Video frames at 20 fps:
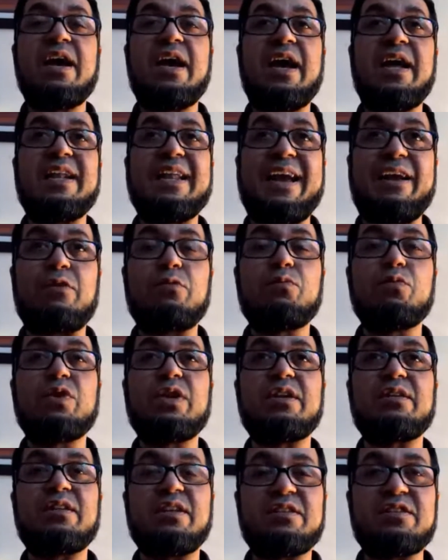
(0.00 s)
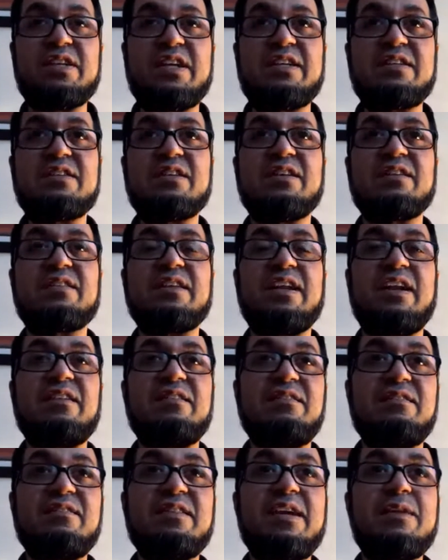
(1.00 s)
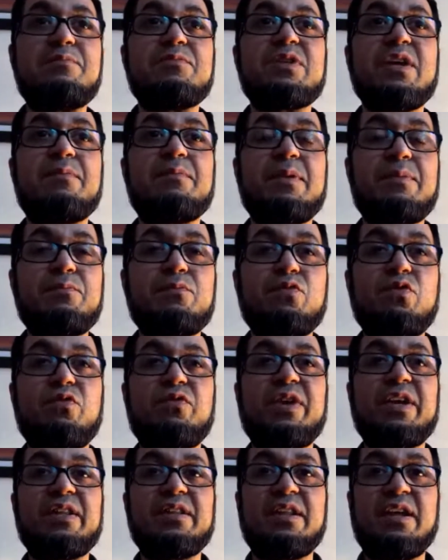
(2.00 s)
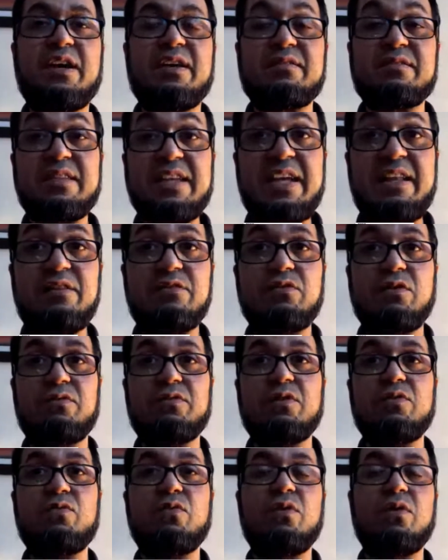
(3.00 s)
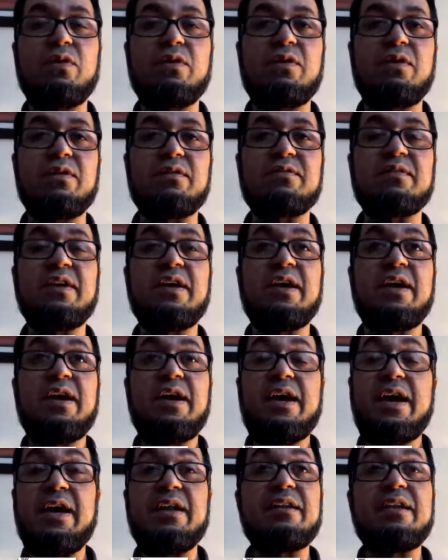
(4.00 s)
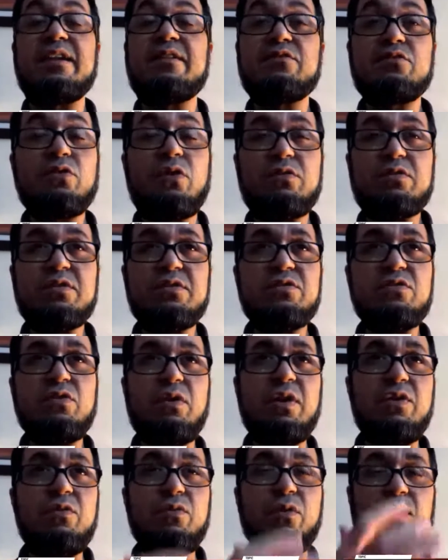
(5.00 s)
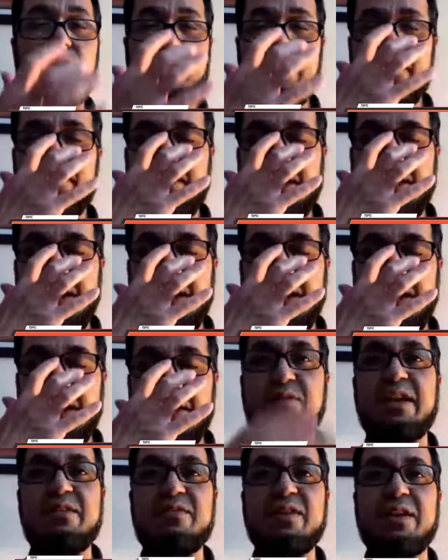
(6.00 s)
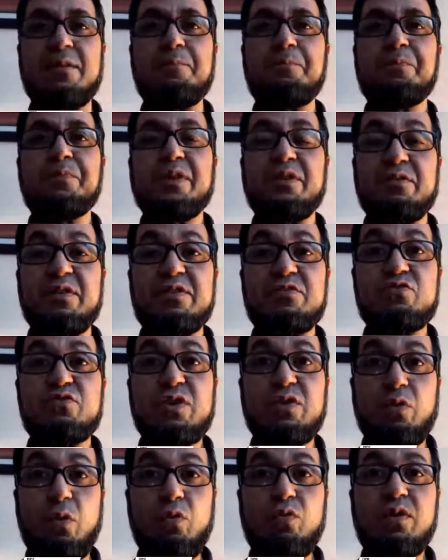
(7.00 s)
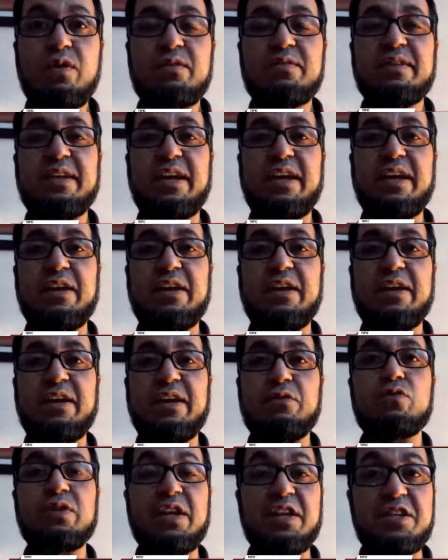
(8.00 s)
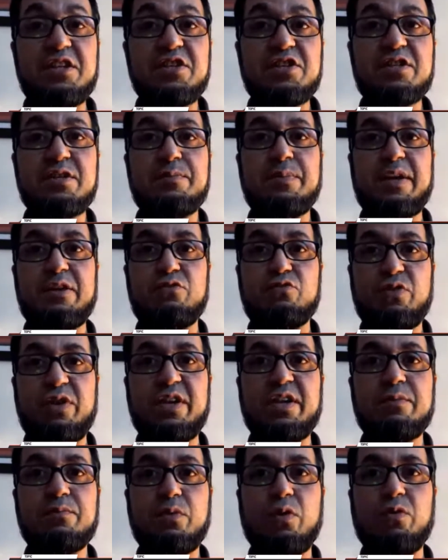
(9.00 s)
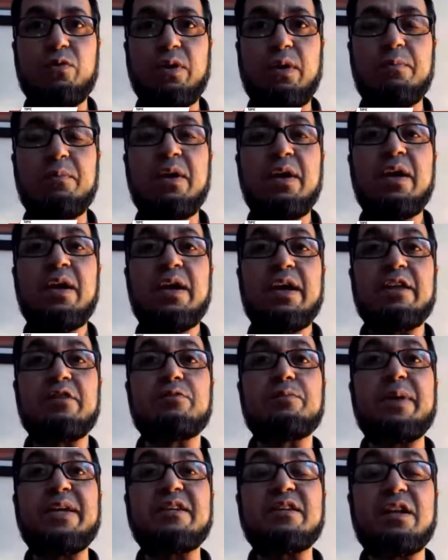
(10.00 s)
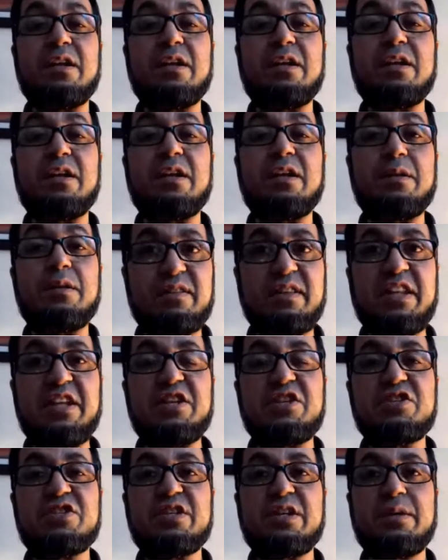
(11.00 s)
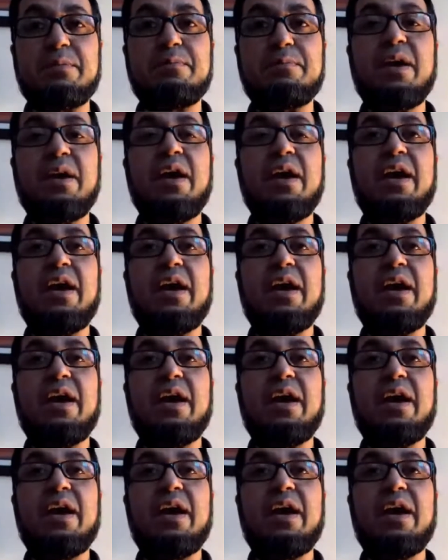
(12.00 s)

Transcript: and accommodate the changes, and at the same time improving the skills of the workers. And it's not just only workers. I would say even restaurant owners can go through the leadership and training program, especially business leadership,